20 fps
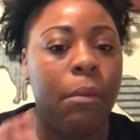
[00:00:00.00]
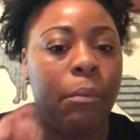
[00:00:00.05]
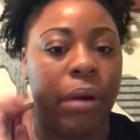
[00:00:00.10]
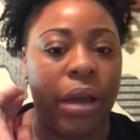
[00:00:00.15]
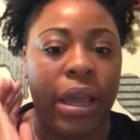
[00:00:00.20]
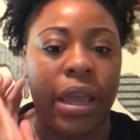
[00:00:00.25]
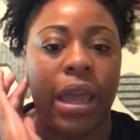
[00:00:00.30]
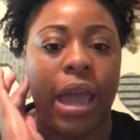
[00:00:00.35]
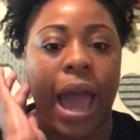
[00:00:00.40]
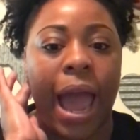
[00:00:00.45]

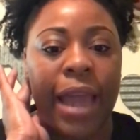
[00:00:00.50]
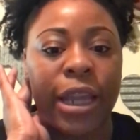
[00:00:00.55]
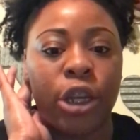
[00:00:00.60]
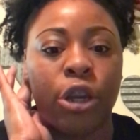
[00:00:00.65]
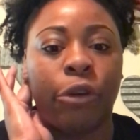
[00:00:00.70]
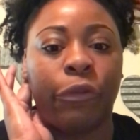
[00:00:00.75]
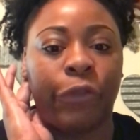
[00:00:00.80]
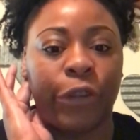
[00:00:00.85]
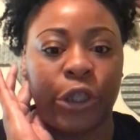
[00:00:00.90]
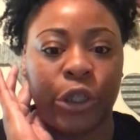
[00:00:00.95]
But I
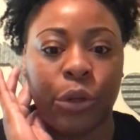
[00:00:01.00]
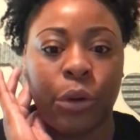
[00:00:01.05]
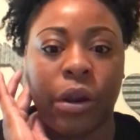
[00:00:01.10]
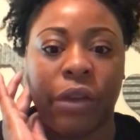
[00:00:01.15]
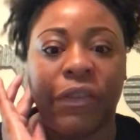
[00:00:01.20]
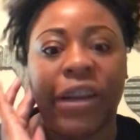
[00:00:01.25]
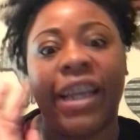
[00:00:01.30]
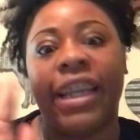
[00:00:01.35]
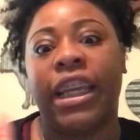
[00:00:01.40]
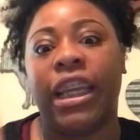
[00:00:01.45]
know for
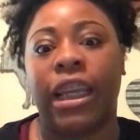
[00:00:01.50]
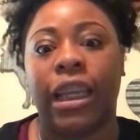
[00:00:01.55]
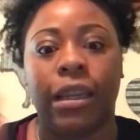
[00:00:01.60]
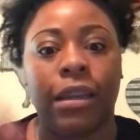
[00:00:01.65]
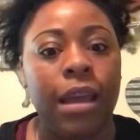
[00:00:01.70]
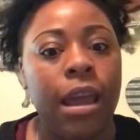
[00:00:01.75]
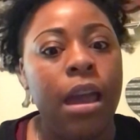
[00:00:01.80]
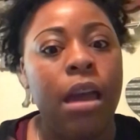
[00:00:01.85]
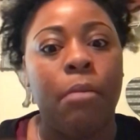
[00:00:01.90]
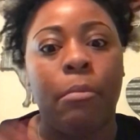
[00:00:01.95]
sure if I
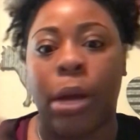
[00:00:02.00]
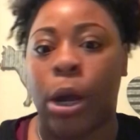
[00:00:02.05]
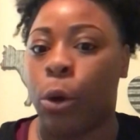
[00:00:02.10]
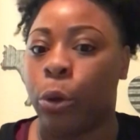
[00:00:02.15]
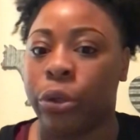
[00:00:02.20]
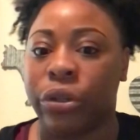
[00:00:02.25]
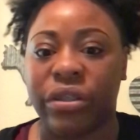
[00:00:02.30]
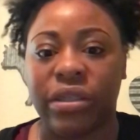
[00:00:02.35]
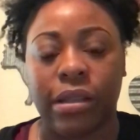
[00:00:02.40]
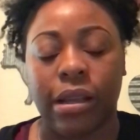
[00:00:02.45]
need my
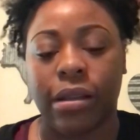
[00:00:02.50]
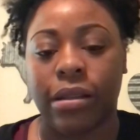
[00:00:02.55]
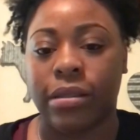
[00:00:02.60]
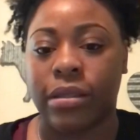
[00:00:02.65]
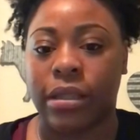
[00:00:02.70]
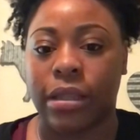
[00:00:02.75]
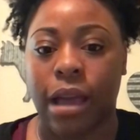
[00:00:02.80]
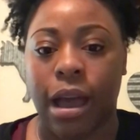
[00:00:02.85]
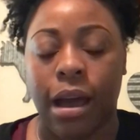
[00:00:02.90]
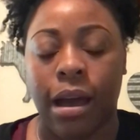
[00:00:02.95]
older
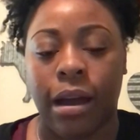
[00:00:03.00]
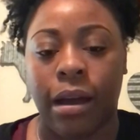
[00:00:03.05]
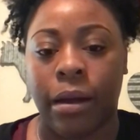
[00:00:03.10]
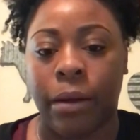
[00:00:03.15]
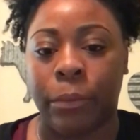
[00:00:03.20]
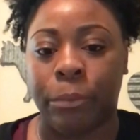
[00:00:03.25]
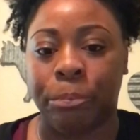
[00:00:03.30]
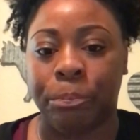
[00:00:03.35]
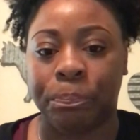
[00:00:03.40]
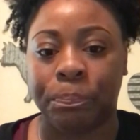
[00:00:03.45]
son's
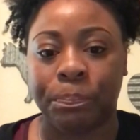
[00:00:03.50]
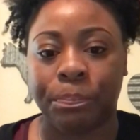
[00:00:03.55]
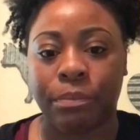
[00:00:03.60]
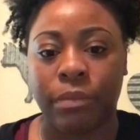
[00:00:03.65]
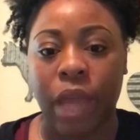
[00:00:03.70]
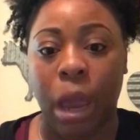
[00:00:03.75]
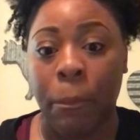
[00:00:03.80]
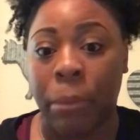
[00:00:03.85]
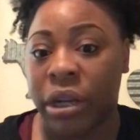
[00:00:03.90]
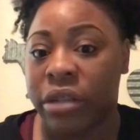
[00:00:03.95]

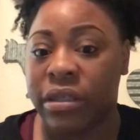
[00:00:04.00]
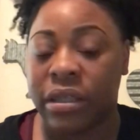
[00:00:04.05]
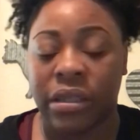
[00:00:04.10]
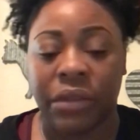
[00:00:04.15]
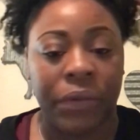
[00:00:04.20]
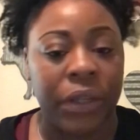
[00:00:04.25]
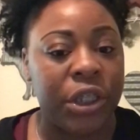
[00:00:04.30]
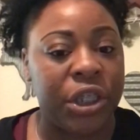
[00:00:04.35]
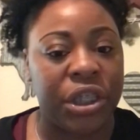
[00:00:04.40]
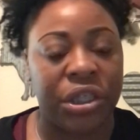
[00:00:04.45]
birth
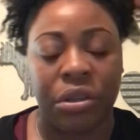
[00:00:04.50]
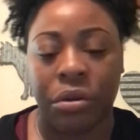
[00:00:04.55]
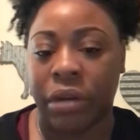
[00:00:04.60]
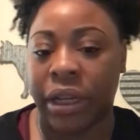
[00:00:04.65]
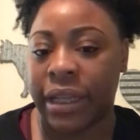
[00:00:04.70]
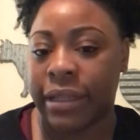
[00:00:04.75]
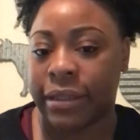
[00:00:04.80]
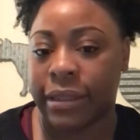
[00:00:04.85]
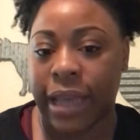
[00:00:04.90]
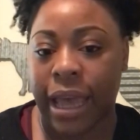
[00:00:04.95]
certificate, just go
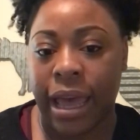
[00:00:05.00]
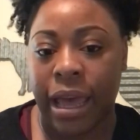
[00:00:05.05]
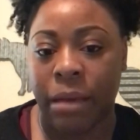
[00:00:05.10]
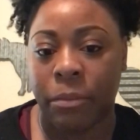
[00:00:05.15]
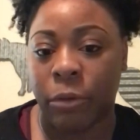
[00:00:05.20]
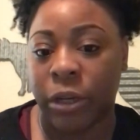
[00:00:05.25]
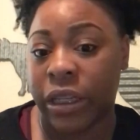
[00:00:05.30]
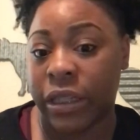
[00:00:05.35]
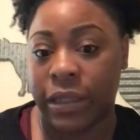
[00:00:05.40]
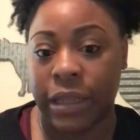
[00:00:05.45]
to his
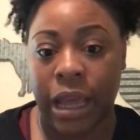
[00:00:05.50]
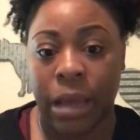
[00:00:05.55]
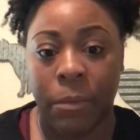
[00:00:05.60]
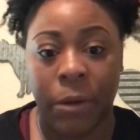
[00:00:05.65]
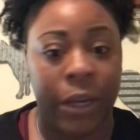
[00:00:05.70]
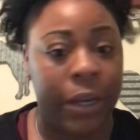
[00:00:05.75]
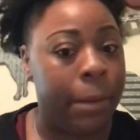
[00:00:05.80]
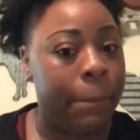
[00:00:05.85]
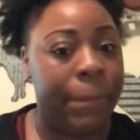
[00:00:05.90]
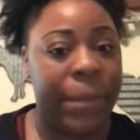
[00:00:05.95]
tab with his
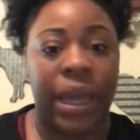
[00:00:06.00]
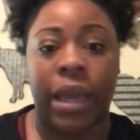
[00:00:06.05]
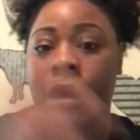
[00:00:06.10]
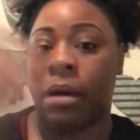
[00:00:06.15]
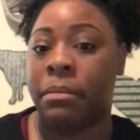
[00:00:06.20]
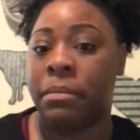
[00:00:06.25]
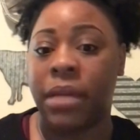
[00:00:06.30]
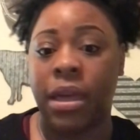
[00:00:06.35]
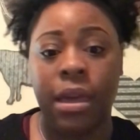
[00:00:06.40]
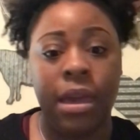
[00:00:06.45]
name on it,
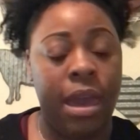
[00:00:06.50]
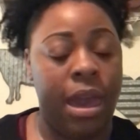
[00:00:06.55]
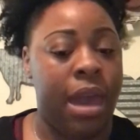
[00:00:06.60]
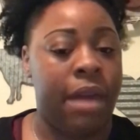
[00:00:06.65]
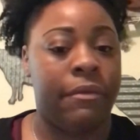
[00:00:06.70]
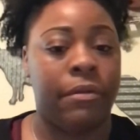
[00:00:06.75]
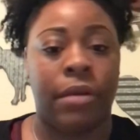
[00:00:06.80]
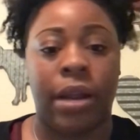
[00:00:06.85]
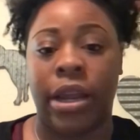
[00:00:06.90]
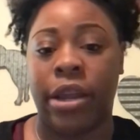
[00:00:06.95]
bam,
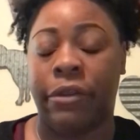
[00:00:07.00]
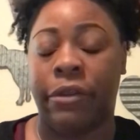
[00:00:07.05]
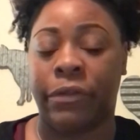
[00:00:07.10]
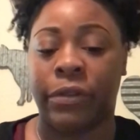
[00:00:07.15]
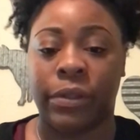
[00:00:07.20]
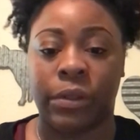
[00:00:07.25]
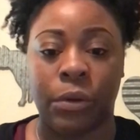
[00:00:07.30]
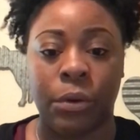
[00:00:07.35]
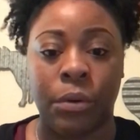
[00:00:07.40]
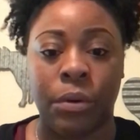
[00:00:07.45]
have it right here
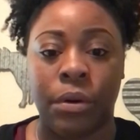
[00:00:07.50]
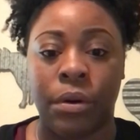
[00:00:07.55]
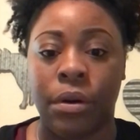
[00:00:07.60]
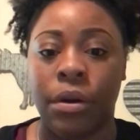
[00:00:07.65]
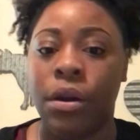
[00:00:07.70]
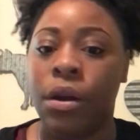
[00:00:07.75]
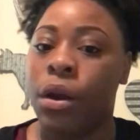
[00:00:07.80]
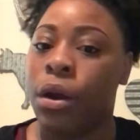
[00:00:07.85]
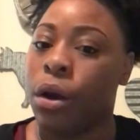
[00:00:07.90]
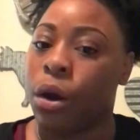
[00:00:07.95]
for
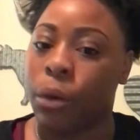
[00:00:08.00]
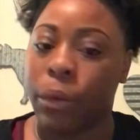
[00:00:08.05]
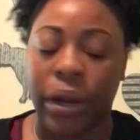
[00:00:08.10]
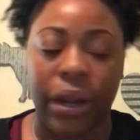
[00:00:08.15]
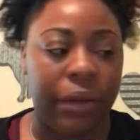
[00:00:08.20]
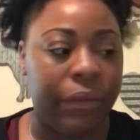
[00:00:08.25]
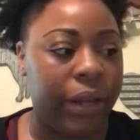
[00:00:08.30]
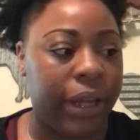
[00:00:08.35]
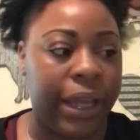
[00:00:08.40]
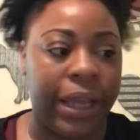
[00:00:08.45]
school, or
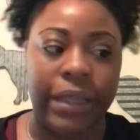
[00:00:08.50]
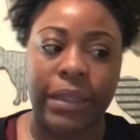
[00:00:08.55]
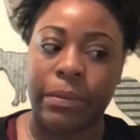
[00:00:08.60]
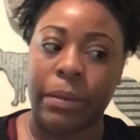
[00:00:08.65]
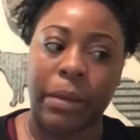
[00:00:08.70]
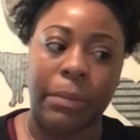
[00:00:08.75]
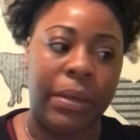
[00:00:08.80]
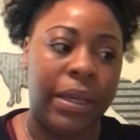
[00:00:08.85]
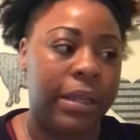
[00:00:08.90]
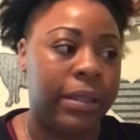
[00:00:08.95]
whatever the case
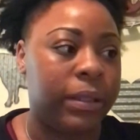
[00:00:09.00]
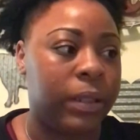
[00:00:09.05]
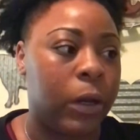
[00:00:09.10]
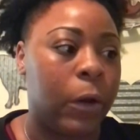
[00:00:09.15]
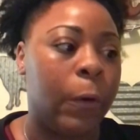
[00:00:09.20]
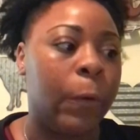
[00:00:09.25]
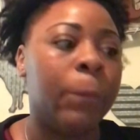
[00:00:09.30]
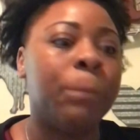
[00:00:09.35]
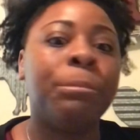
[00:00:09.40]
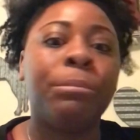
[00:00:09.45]
may be.
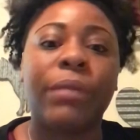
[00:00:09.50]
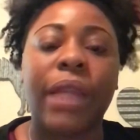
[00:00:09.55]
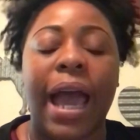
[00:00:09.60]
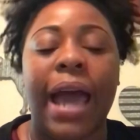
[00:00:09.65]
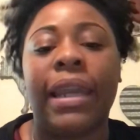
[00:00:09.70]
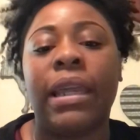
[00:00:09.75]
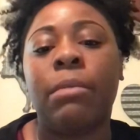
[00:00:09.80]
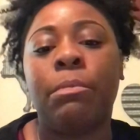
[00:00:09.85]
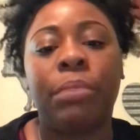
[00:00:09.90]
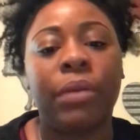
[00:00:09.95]
So
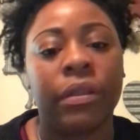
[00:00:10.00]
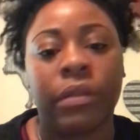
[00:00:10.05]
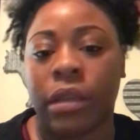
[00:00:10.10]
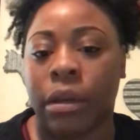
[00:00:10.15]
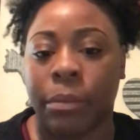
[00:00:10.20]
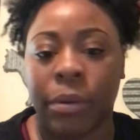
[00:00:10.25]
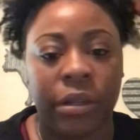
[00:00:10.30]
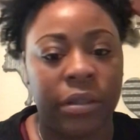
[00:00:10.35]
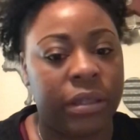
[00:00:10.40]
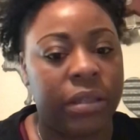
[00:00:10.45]
I didn't put
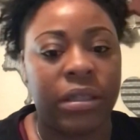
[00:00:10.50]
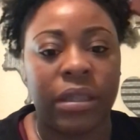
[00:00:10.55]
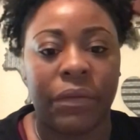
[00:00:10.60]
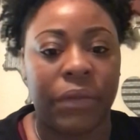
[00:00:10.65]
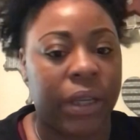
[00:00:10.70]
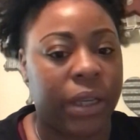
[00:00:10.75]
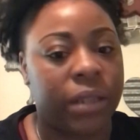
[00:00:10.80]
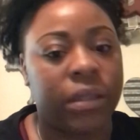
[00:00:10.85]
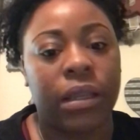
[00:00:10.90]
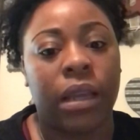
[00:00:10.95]
their birth
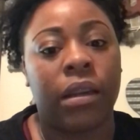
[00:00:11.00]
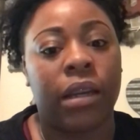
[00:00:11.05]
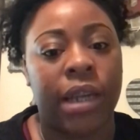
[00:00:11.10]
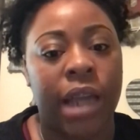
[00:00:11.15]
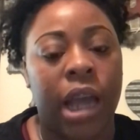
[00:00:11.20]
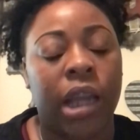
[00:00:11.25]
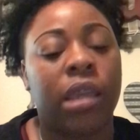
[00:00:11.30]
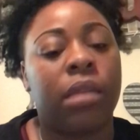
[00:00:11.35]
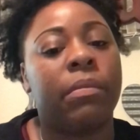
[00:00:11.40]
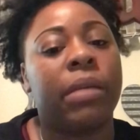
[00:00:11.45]
certificates on the
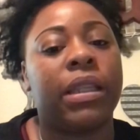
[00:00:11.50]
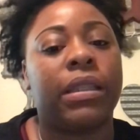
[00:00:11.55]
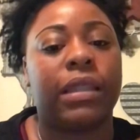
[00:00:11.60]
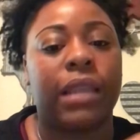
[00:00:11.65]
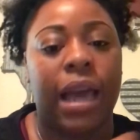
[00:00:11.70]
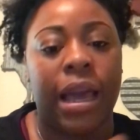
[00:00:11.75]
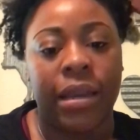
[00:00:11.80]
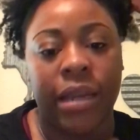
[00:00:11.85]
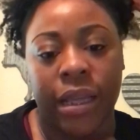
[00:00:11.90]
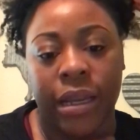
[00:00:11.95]
documents.
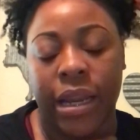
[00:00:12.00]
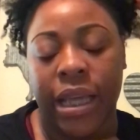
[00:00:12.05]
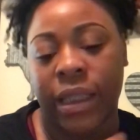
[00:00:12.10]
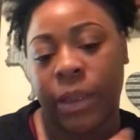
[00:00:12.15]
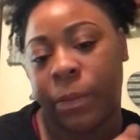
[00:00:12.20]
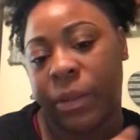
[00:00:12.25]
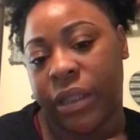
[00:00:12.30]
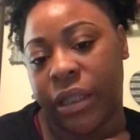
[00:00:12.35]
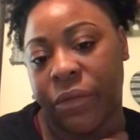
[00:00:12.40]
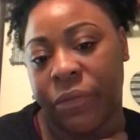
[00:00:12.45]
I did that
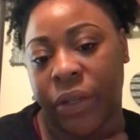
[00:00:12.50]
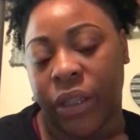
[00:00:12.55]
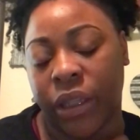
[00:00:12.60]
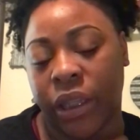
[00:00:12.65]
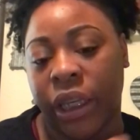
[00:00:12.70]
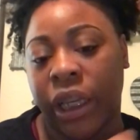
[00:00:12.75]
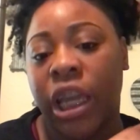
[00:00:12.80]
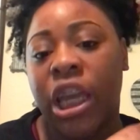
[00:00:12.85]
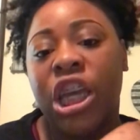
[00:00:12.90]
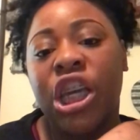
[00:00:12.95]

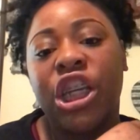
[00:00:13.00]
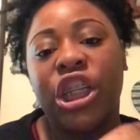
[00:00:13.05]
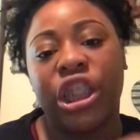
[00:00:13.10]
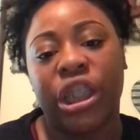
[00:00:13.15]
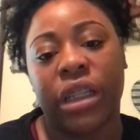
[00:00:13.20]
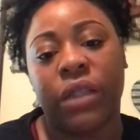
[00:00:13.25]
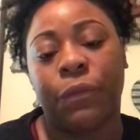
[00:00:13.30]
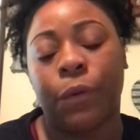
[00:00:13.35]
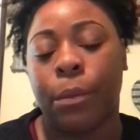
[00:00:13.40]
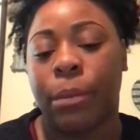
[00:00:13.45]
specifically
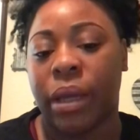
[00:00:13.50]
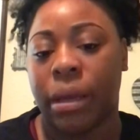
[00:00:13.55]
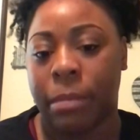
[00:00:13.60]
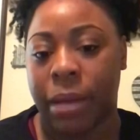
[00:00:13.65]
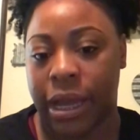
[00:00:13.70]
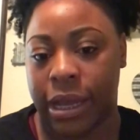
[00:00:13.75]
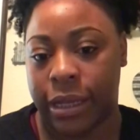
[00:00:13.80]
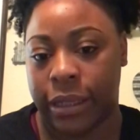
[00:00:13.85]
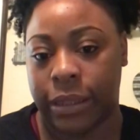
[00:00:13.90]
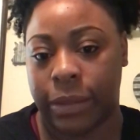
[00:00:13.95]
just for me and
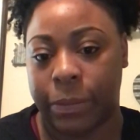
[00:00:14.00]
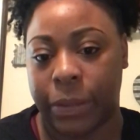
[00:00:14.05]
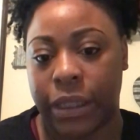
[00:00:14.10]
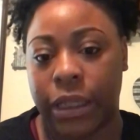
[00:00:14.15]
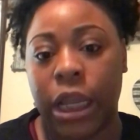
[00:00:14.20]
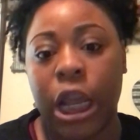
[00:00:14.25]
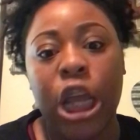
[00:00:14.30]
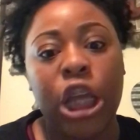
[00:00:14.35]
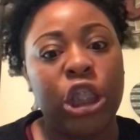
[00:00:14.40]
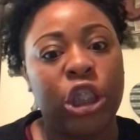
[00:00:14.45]
my
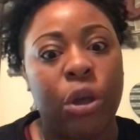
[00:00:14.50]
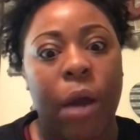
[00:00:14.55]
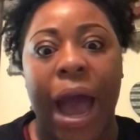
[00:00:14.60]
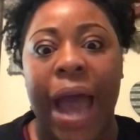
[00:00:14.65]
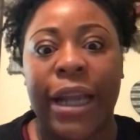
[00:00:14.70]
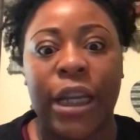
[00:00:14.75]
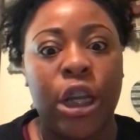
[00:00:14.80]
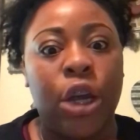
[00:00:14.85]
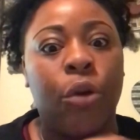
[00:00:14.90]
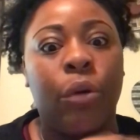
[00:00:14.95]
husband. So
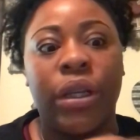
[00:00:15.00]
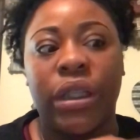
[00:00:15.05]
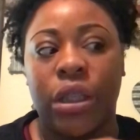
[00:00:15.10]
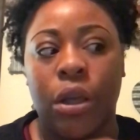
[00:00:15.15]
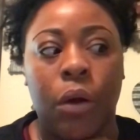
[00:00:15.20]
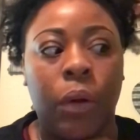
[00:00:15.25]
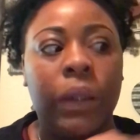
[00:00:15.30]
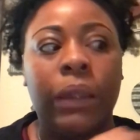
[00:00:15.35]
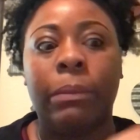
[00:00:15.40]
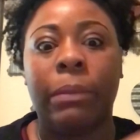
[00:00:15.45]
I know it's
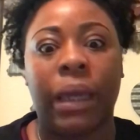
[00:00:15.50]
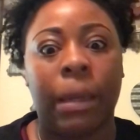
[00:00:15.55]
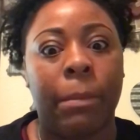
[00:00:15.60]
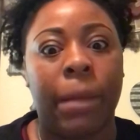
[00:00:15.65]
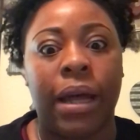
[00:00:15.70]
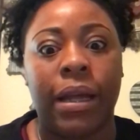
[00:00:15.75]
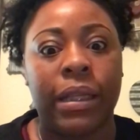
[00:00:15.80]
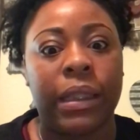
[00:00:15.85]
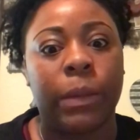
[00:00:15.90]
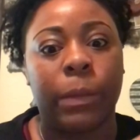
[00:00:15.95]
only me and
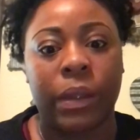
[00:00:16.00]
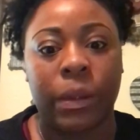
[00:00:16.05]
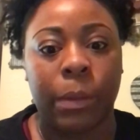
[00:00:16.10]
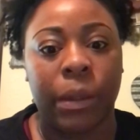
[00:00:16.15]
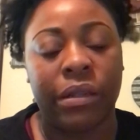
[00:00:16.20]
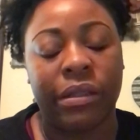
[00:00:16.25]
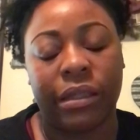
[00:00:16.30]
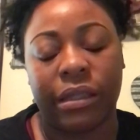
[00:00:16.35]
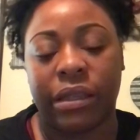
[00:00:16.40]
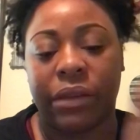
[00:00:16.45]
my husband's
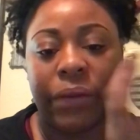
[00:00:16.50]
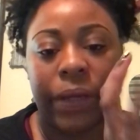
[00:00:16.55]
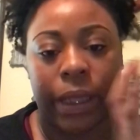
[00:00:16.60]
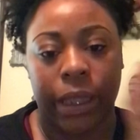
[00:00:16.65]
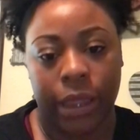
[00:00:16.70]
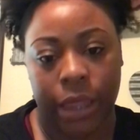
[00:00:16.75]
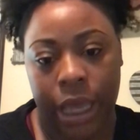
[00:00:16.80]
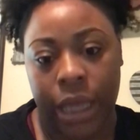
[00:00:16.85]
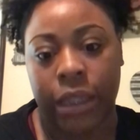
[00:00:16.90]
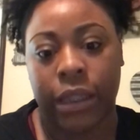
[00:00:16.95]
birth
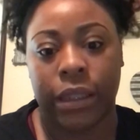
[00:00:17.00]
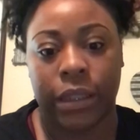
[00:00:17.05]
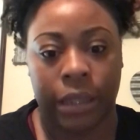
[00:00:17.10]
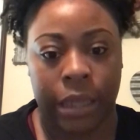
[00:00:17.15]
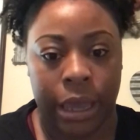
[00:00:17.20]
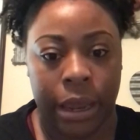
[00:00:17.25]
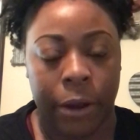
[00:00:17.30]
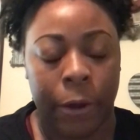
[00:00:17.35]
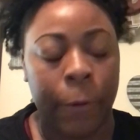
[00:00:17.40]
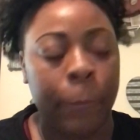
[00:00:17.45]
certificate that's
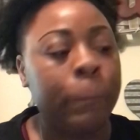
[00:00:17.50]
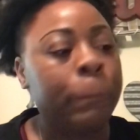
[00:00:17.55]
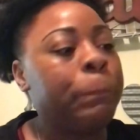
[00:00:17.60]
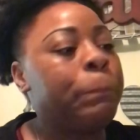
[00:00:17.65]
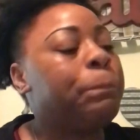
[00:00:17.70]
there.